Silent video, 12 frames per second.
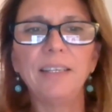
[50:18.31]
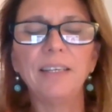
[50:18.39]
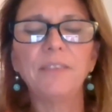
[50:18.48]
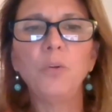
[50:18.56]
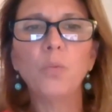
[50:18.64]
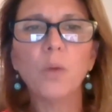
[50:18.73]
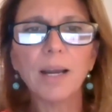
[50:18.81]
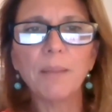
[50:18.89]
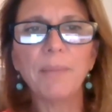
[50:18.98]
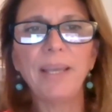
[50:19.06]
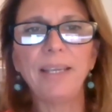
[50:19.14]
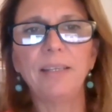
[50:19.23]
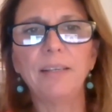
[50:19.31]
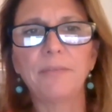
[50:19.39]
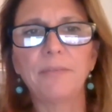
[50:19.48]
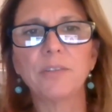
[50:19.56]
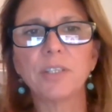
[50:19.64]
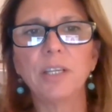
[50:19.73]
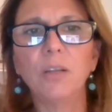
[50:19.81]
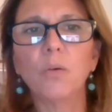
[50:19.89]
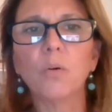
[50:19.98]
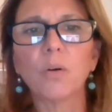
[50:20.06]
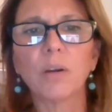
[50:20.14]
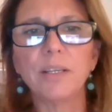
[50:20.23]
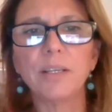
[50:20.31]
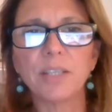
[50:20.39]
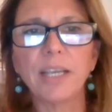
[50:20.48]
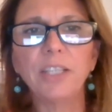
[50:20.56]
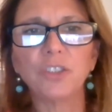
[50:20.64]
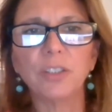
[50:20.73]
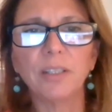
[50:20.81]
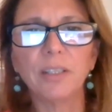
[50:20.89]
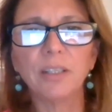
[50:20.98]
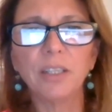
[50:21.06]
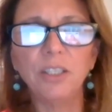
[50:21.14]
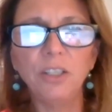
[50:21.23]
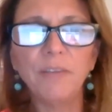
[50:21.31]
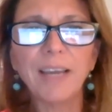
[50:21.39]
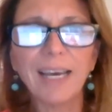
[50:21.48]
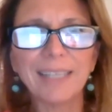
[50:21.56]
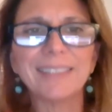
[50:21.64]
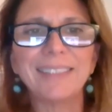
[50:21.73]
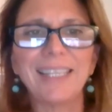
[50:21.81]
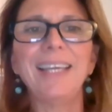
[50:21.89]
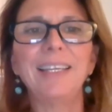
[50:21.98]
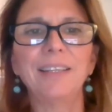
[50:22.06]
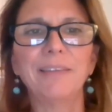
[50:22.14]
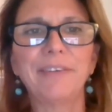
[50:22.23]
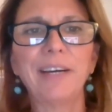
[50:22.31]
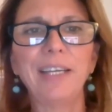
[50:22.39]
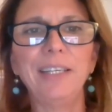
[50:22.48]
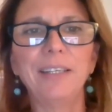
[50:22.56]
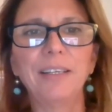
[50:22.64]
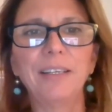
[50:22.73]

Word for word: if you want to make a difference in the organization, then you've got to stay in the fight.